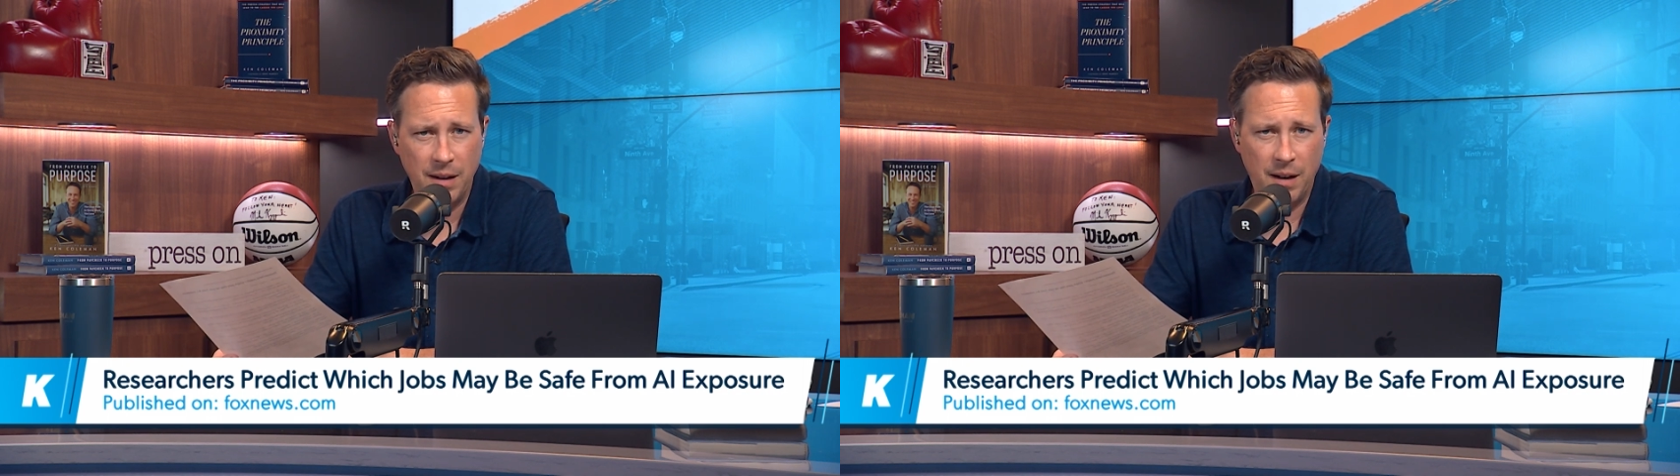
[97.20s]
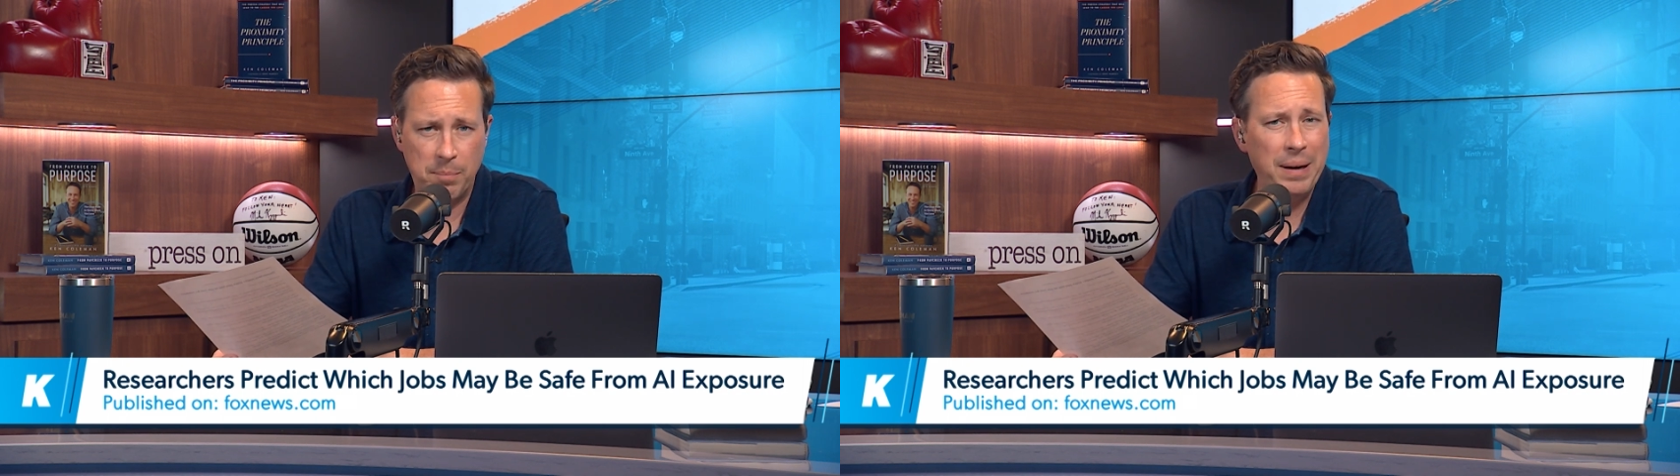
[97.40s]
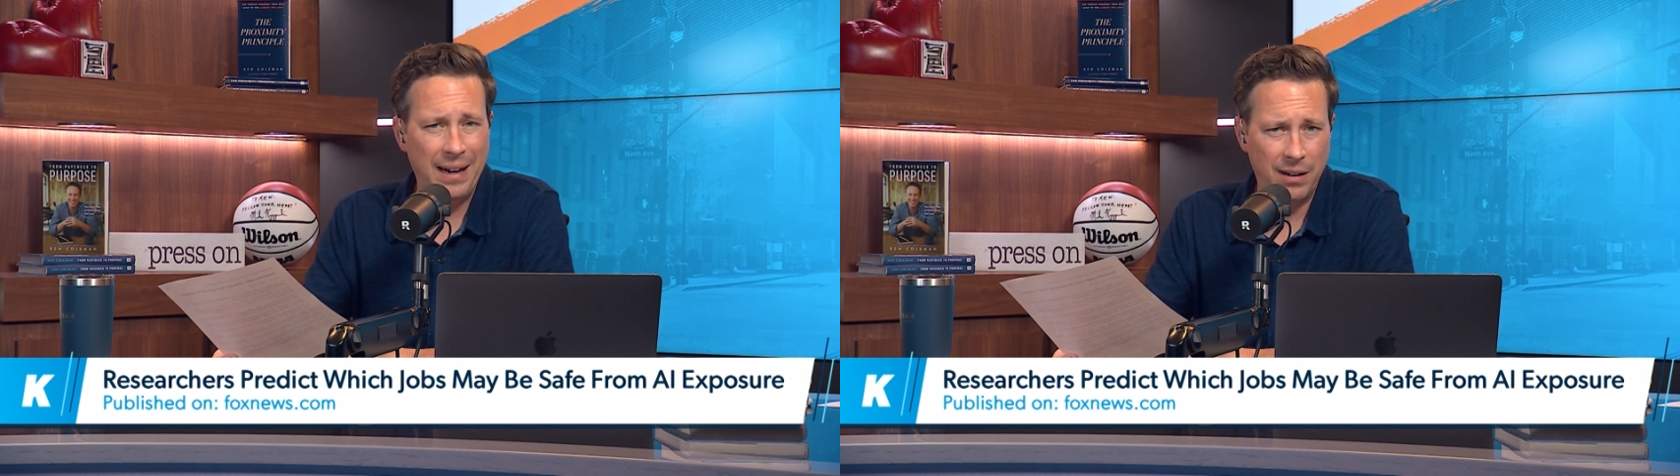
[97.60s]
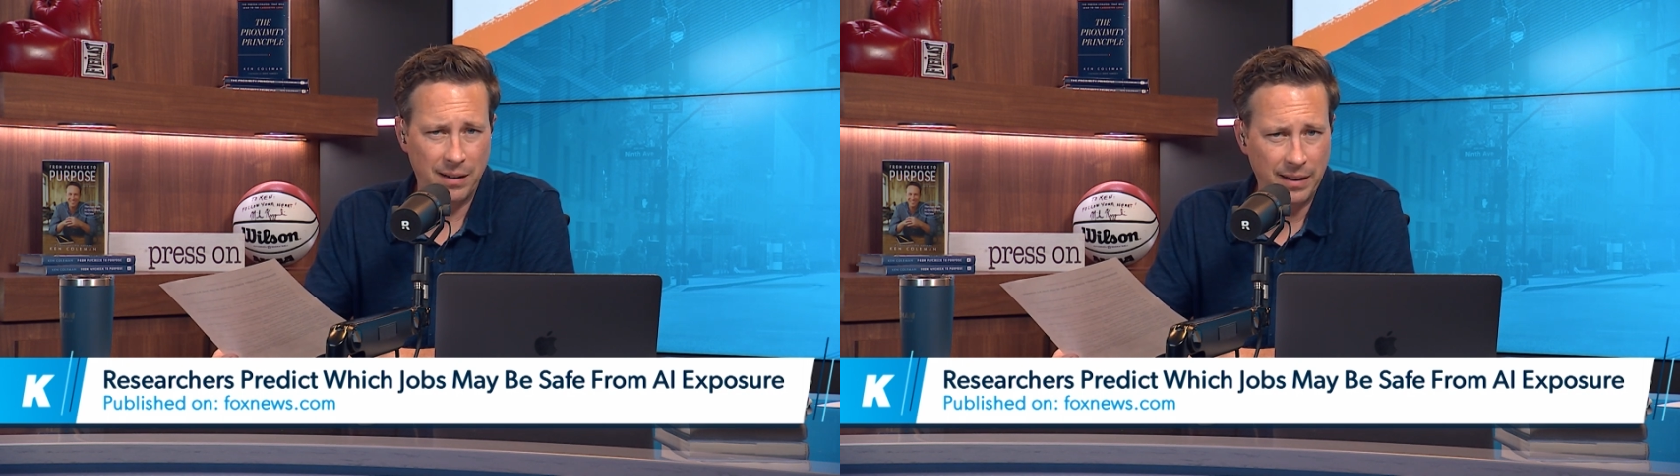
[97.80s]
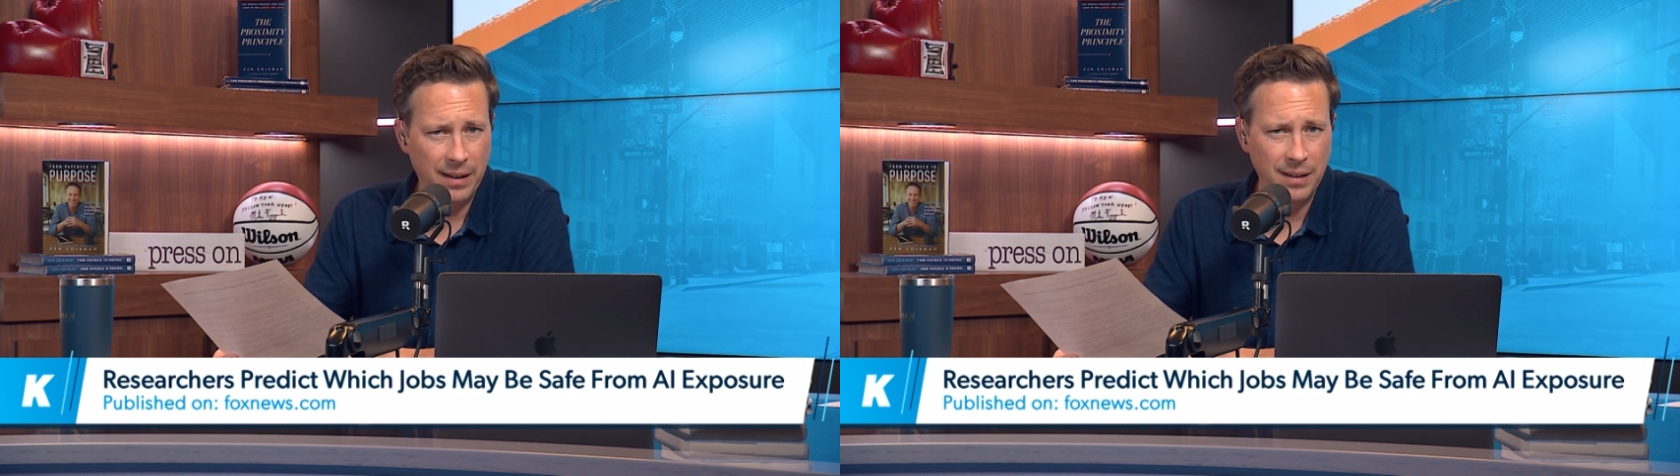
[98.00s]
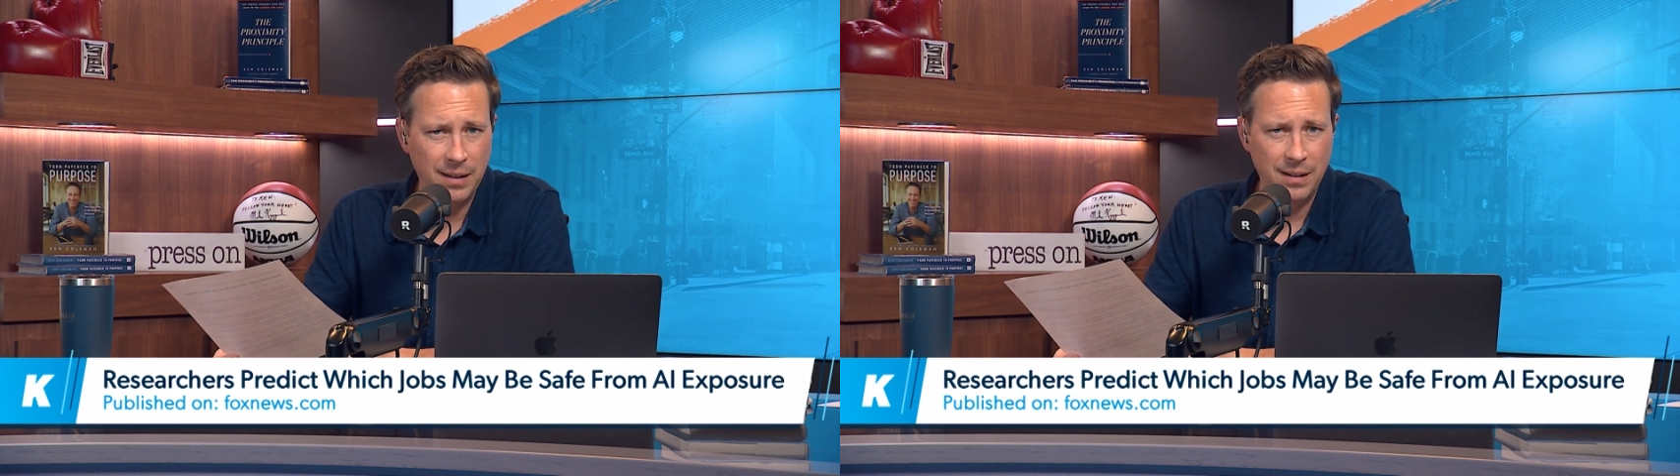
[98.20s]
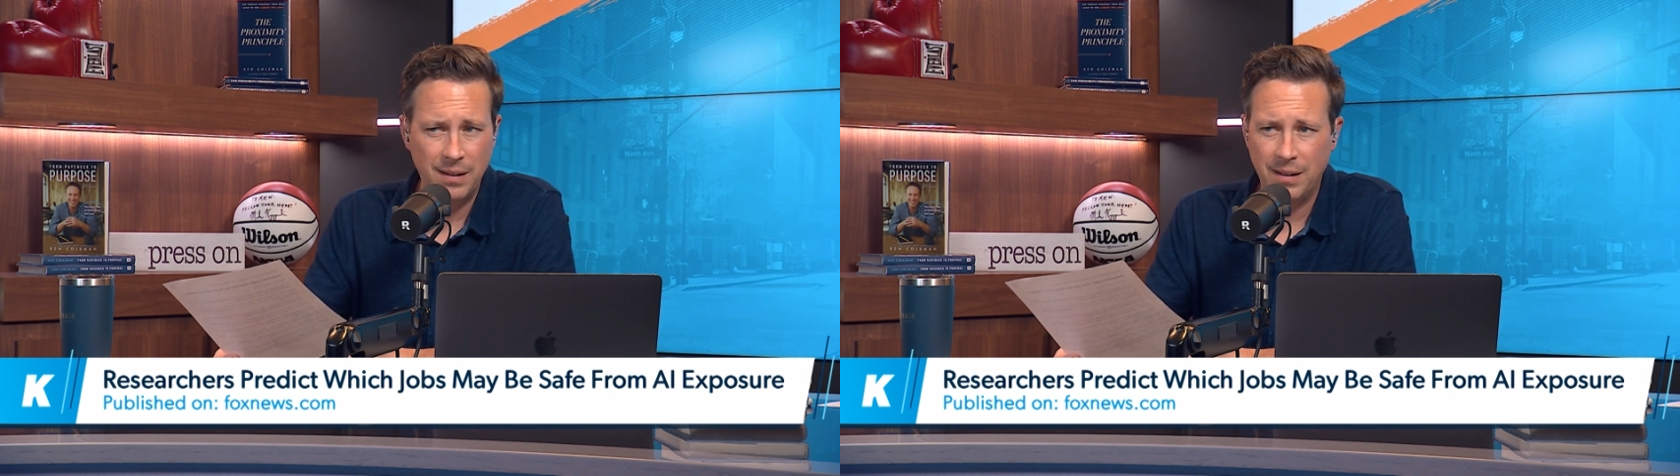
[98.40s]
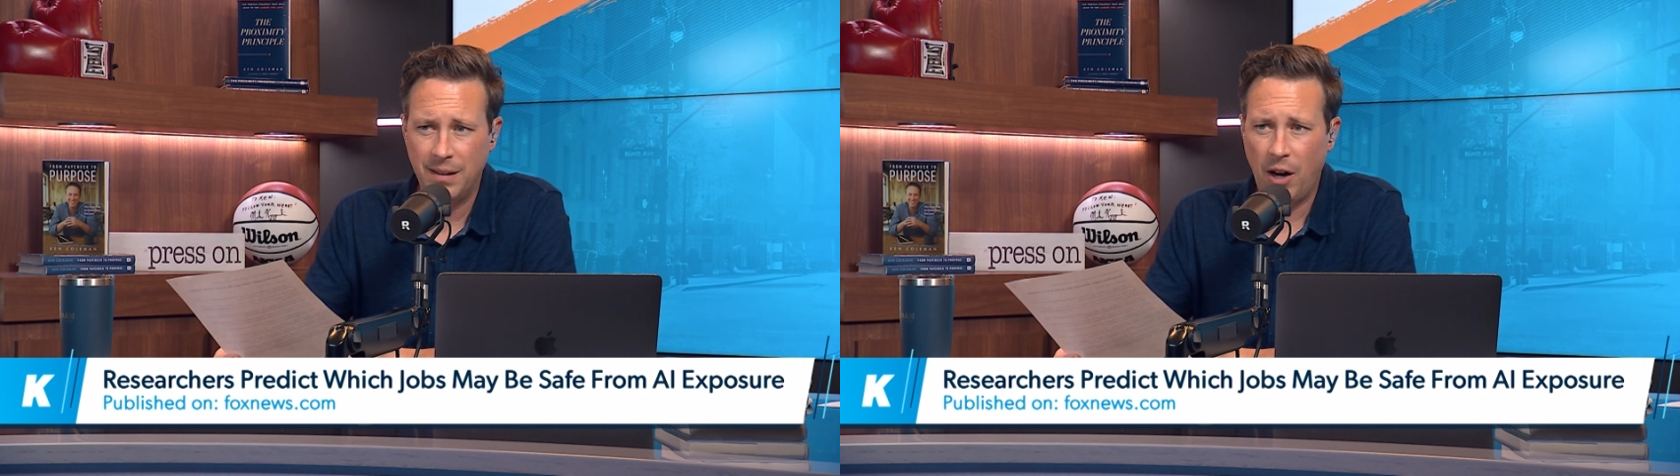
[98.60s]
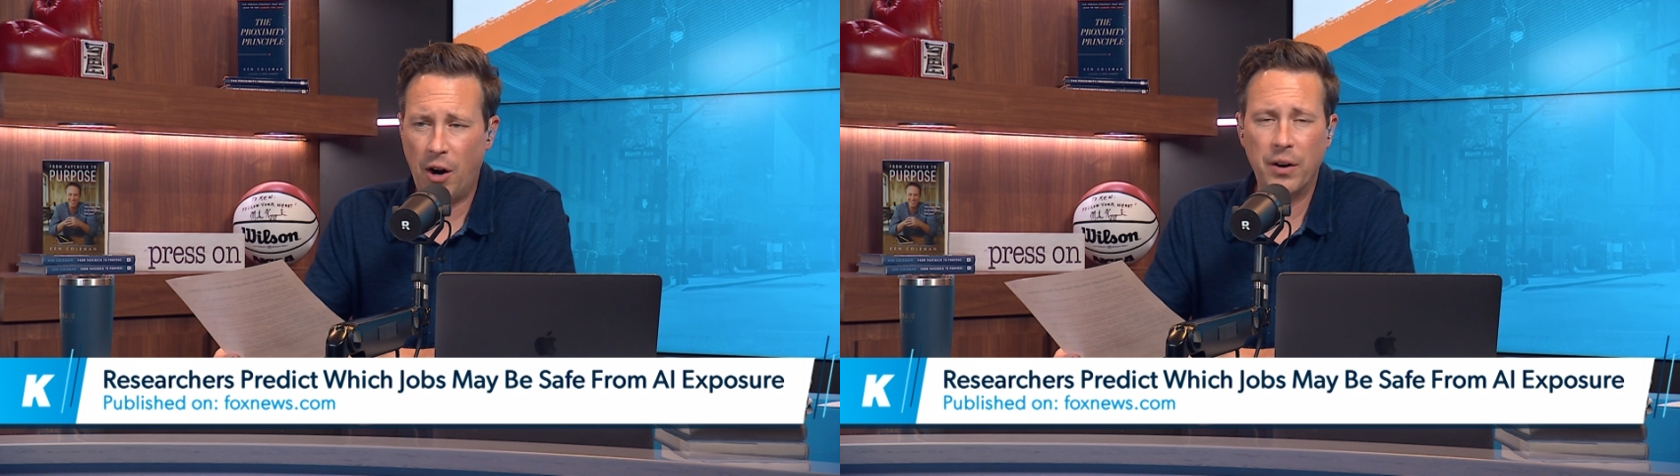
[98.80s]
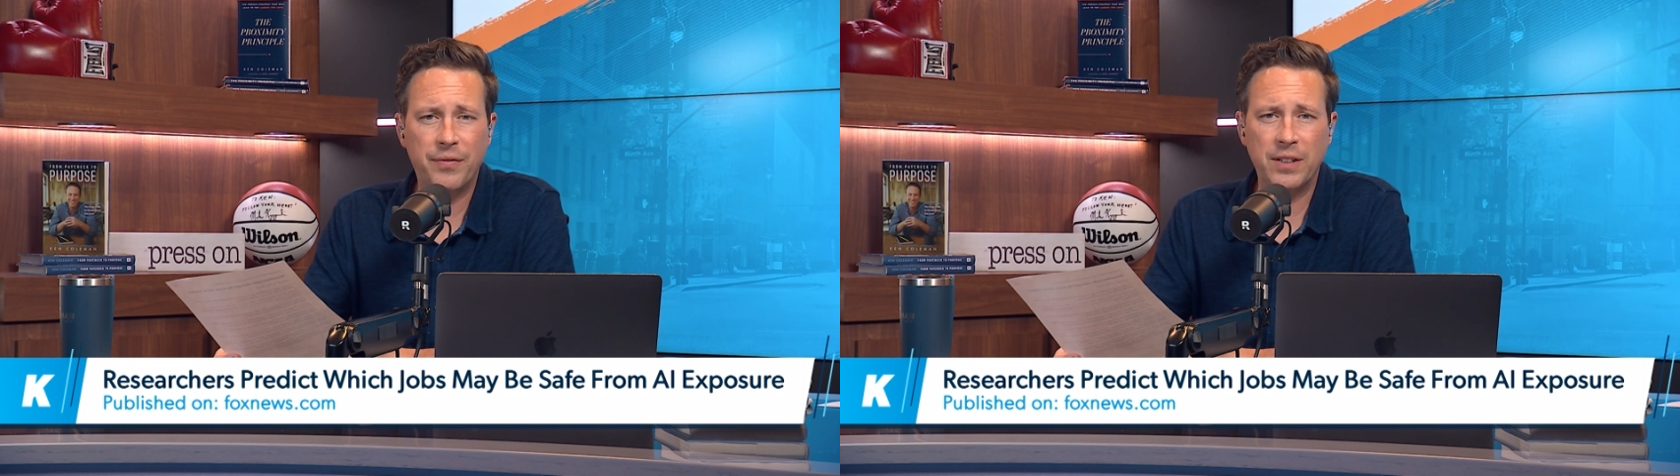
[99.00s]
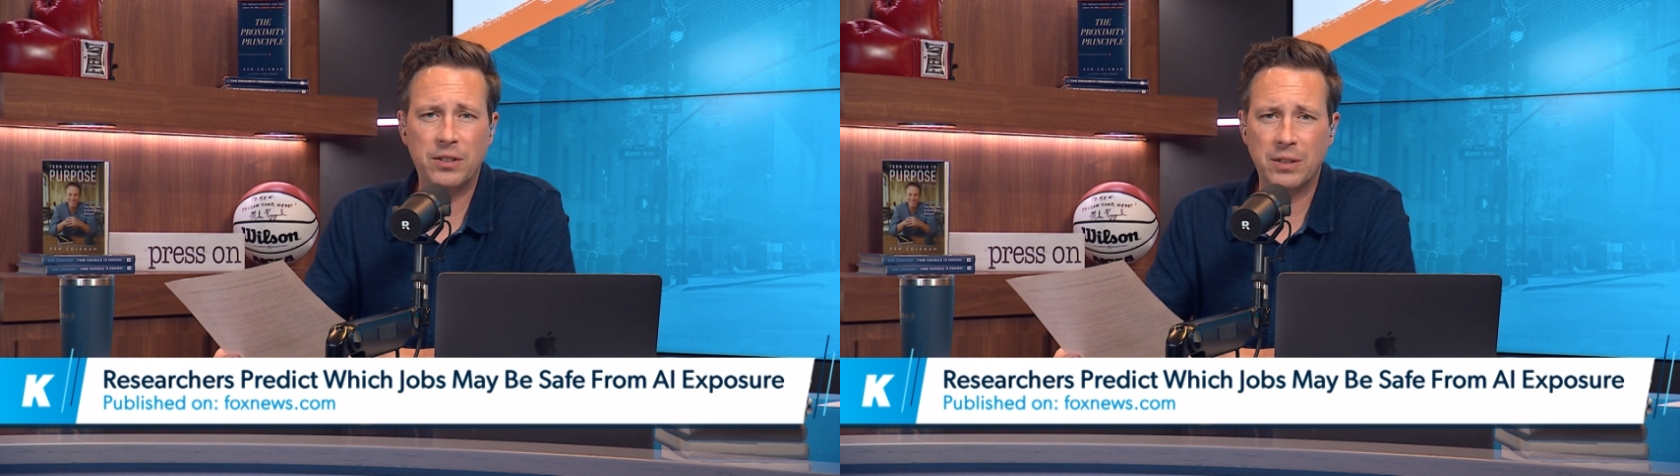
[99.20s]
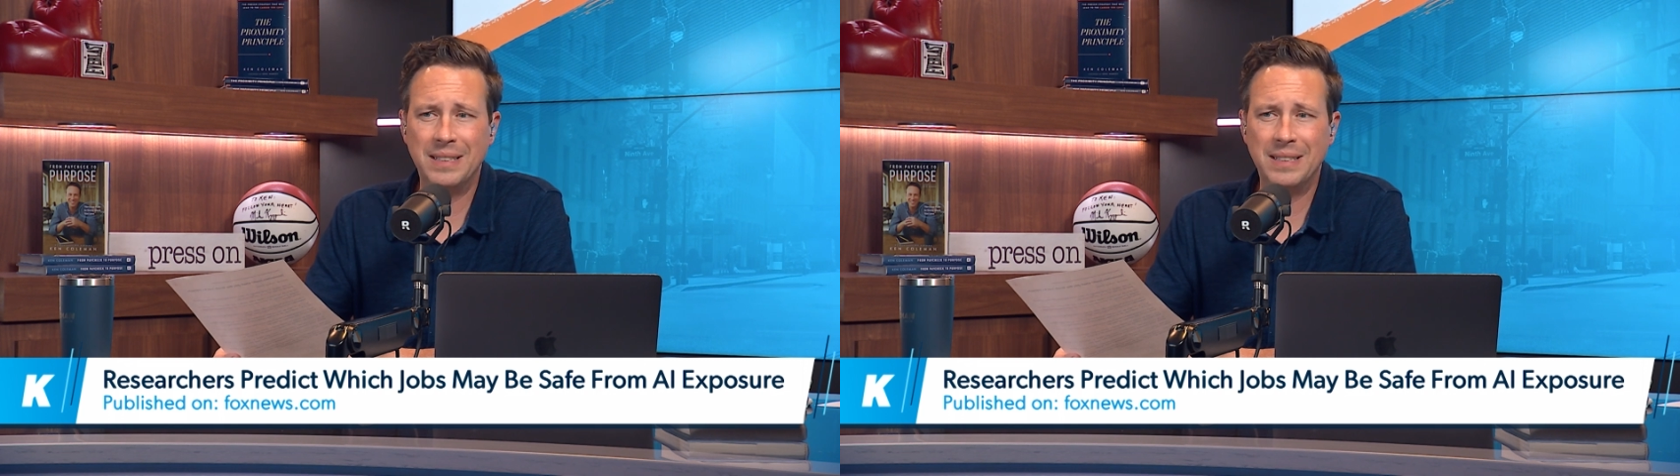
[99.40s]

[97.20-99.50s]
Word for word: apparently artificial